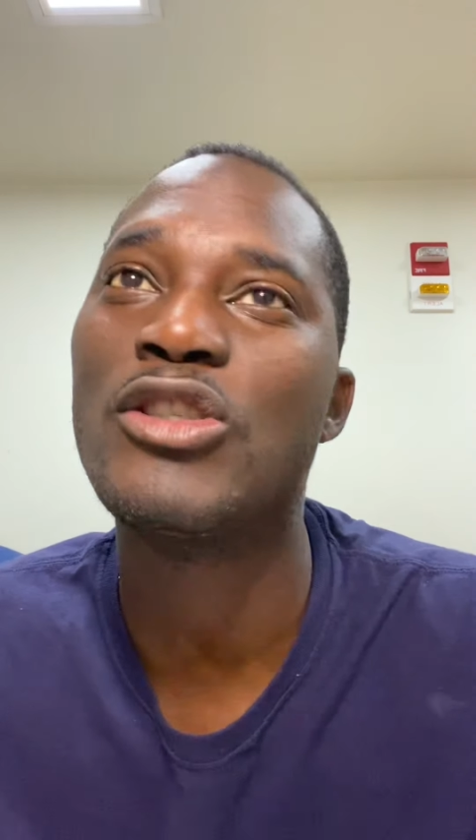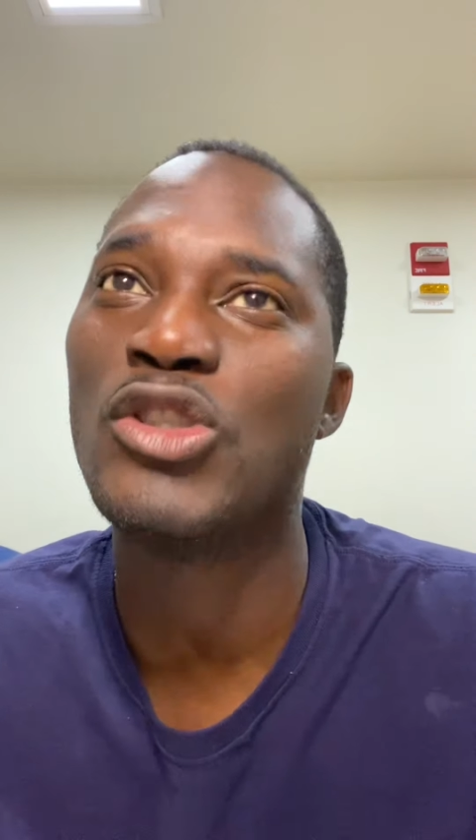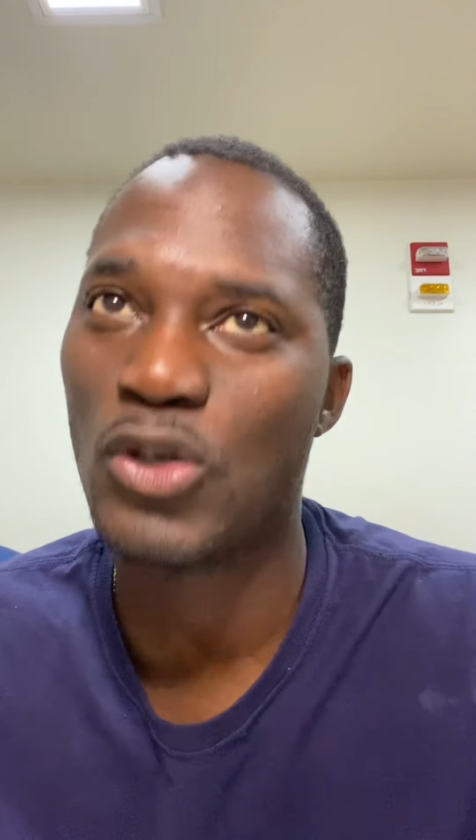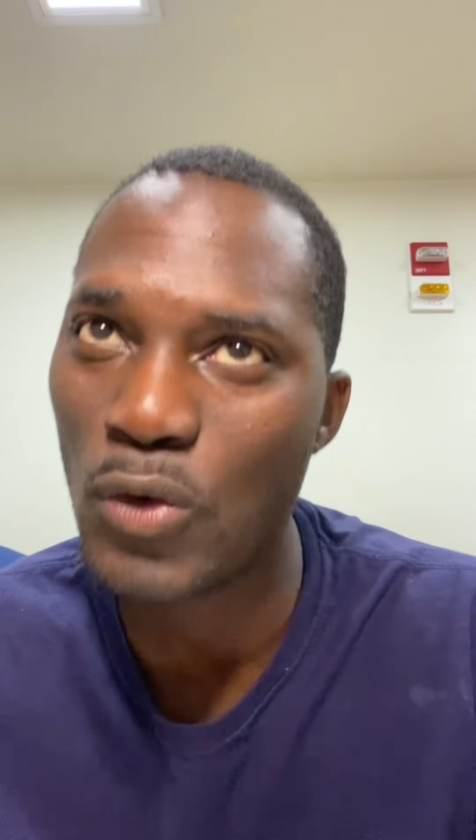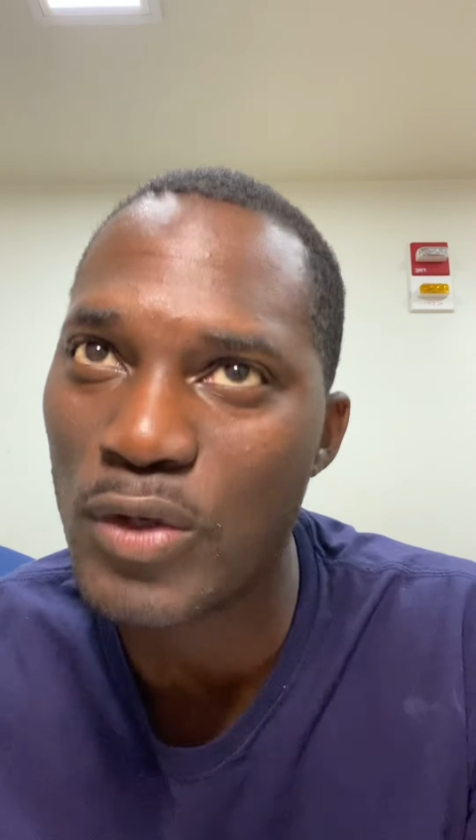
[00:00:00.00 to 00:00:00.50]

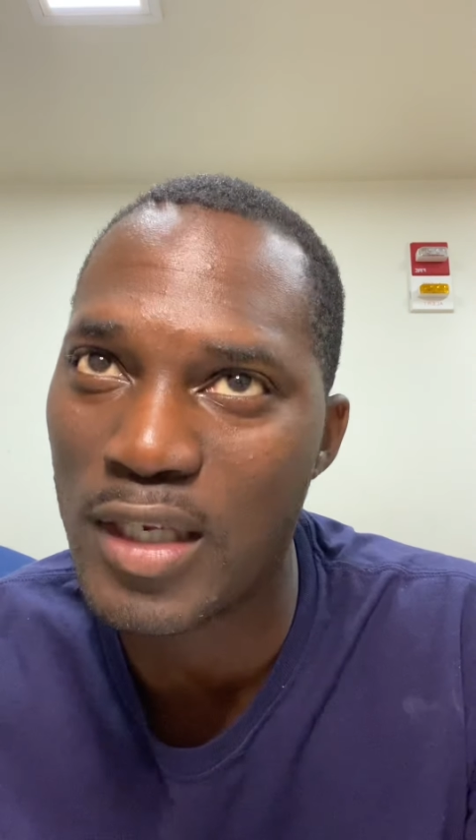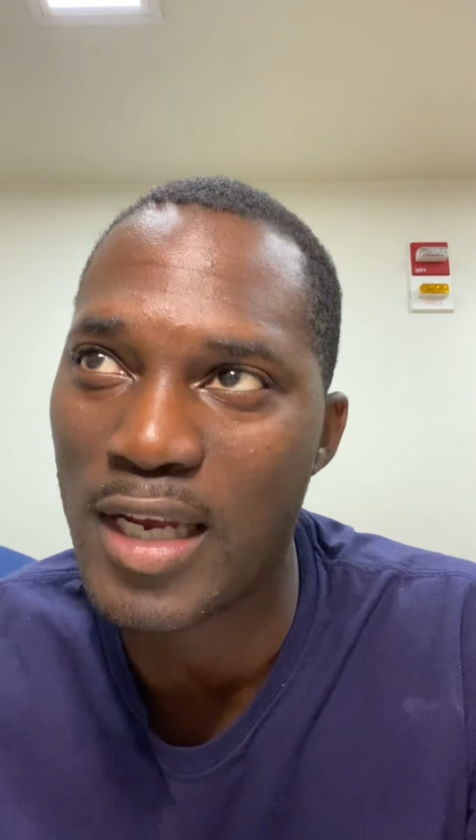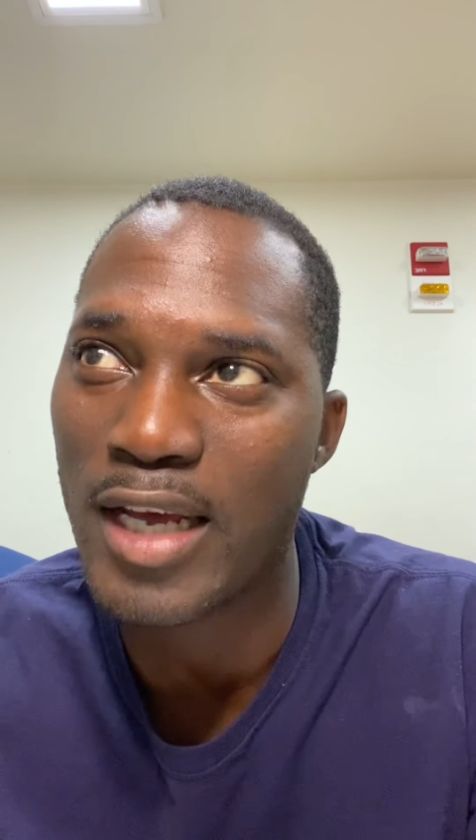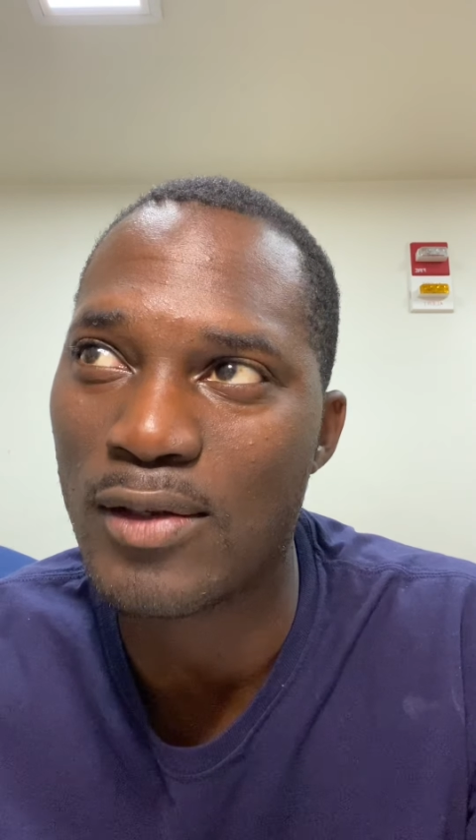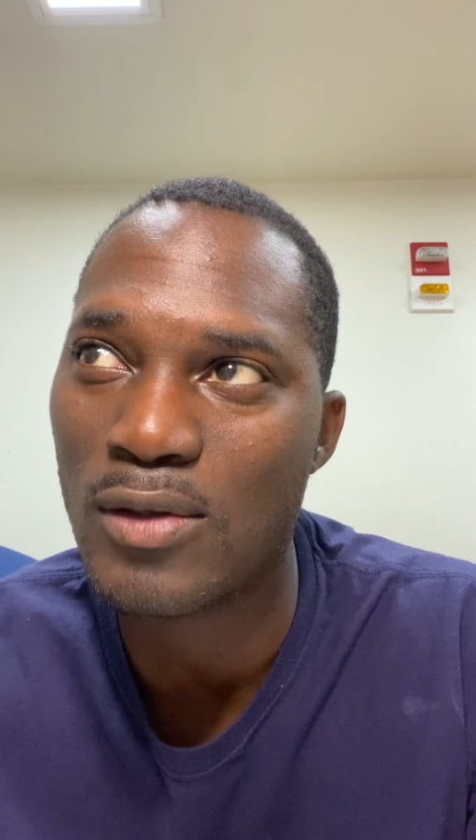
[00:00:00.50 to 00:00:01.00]
to
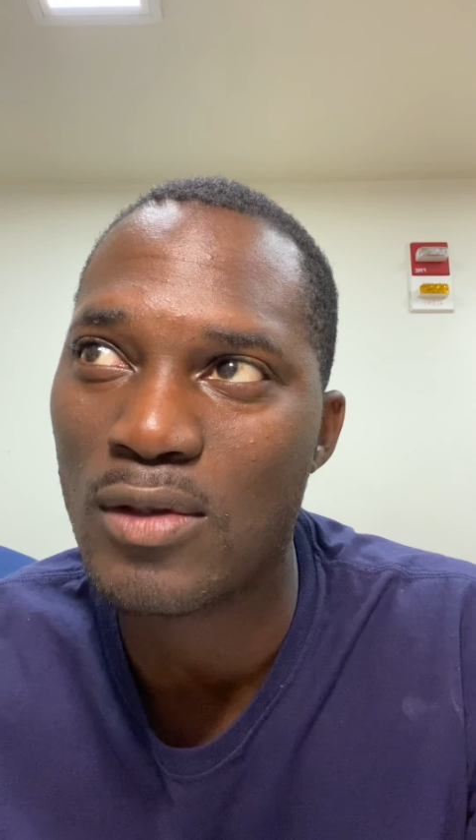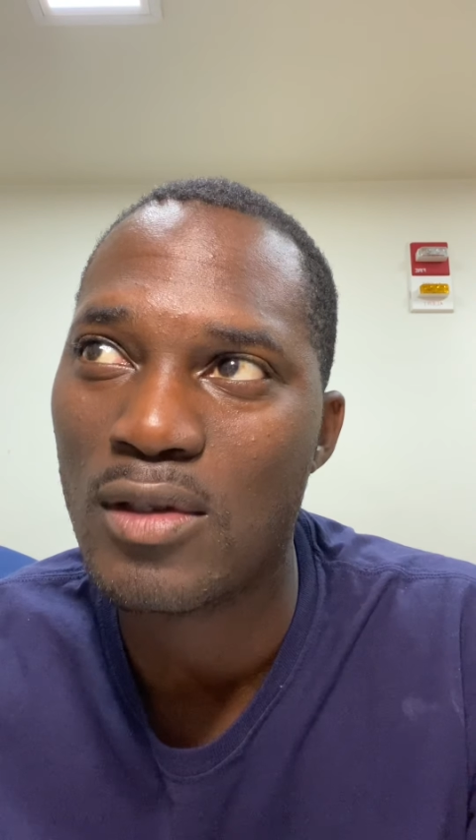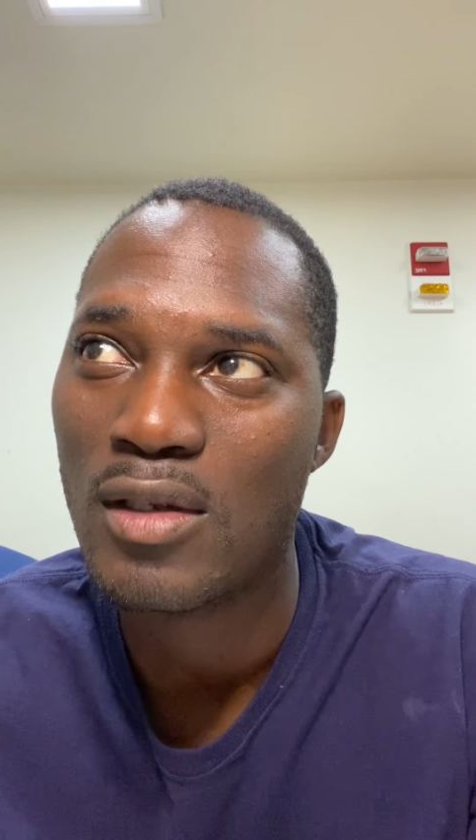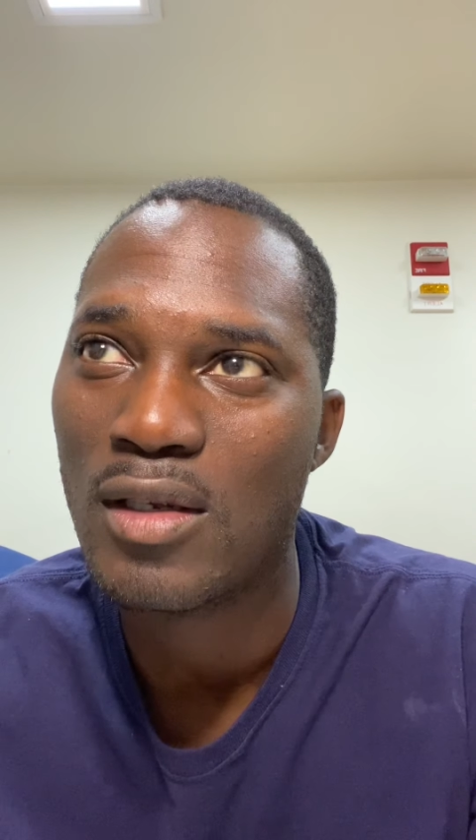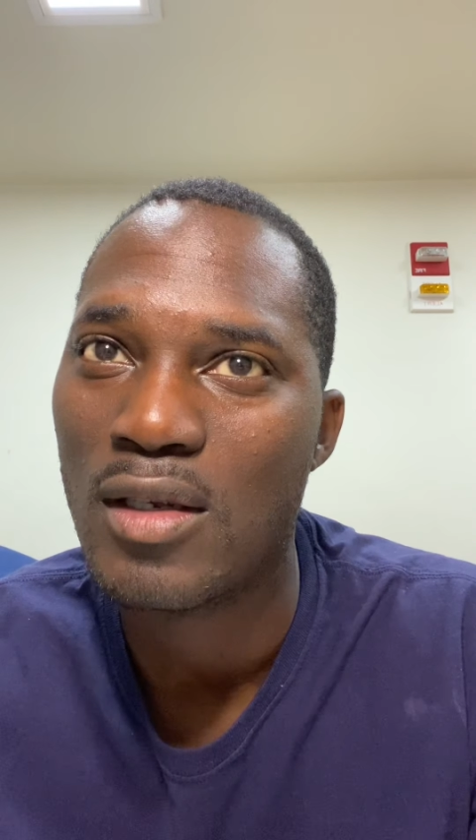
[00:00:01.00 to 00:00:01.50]
Seattle.
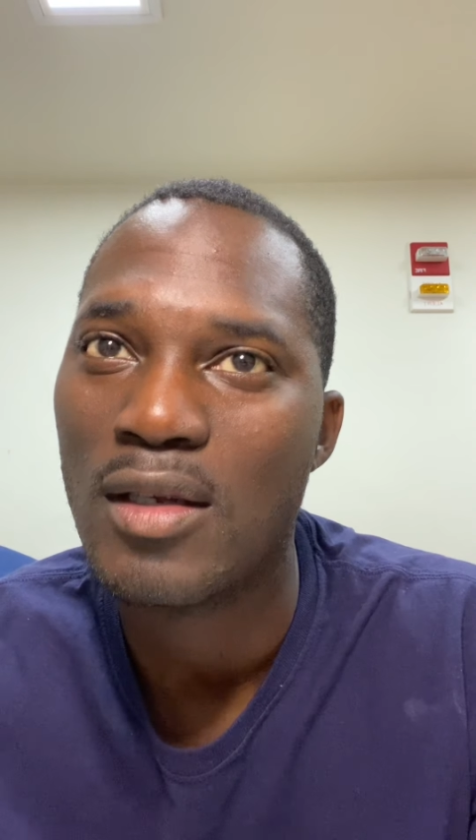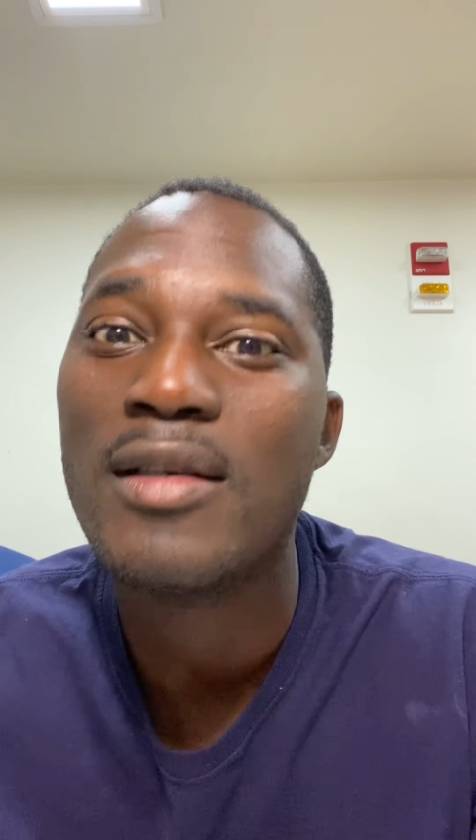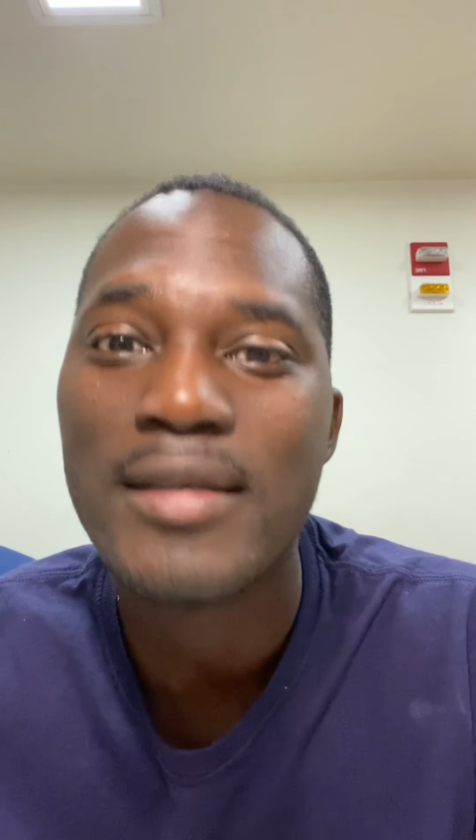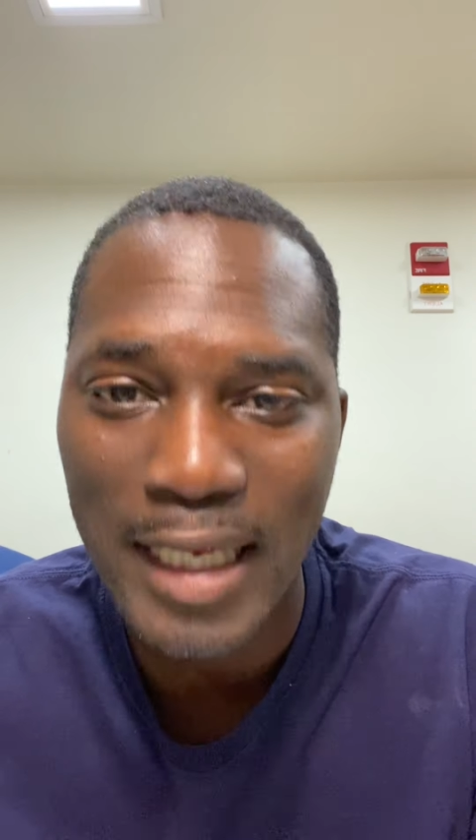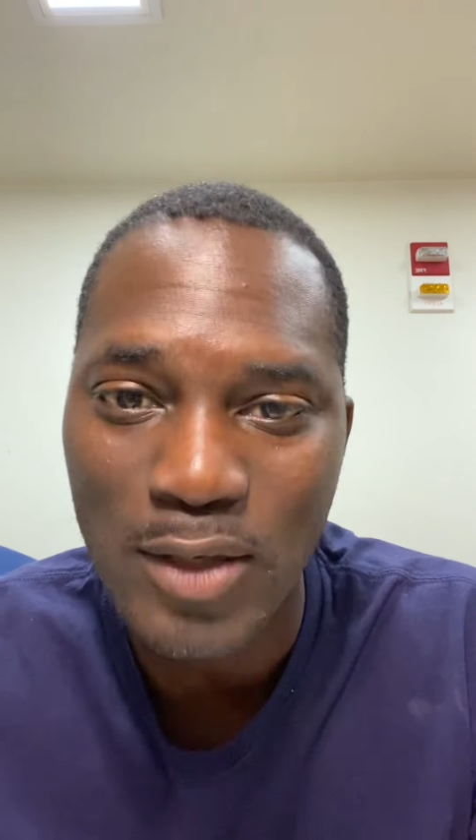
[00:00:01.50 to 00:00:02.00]

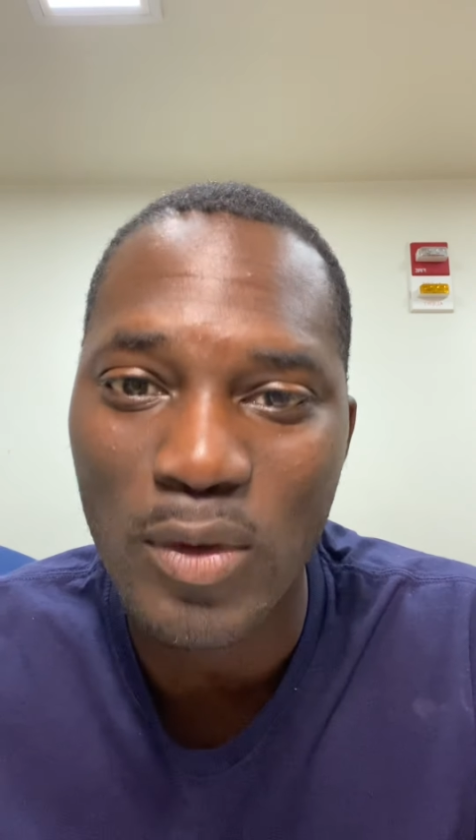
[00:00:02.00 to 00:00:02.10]
That's